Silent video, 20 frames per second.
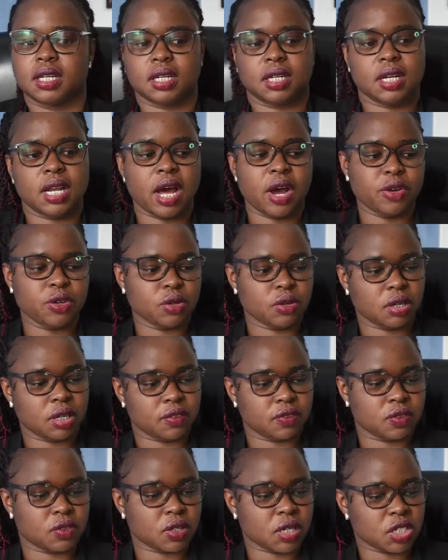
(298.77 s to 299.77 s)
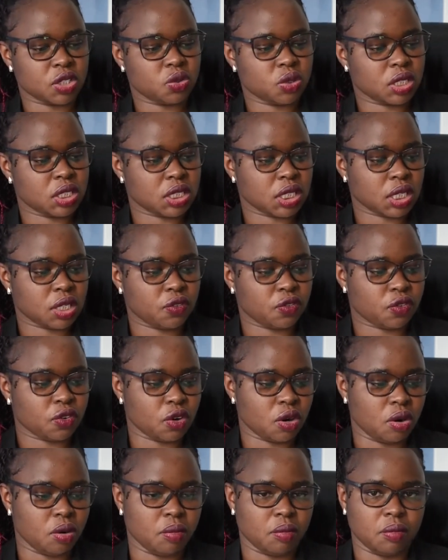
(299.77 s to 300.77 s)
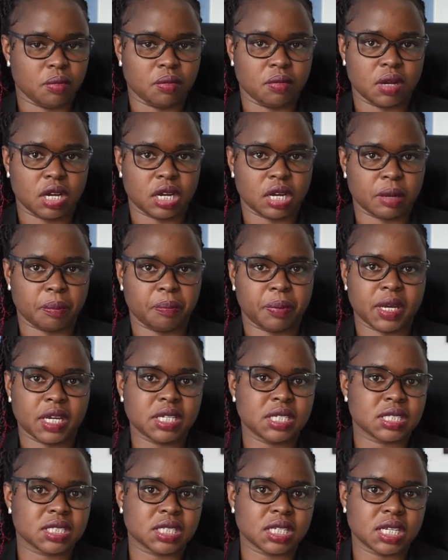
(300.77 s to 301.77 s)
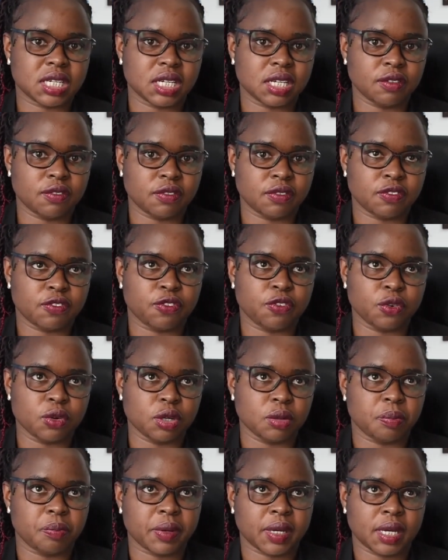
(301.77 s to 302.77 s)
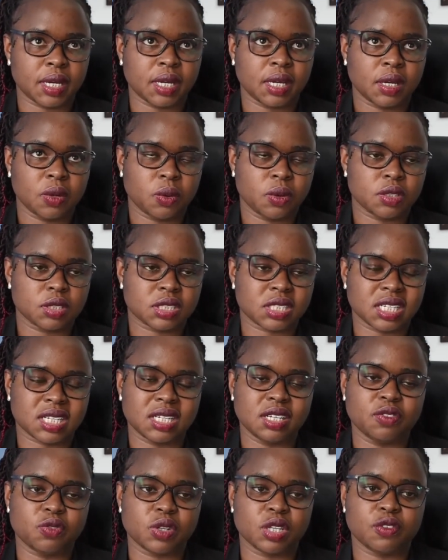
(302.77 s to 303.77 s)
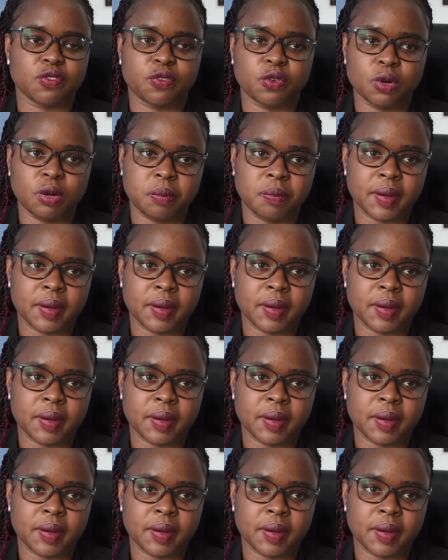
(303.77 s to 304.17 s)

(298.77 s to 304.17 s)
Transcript: now you have graduated from paid sick leave, full pay, sick leave with full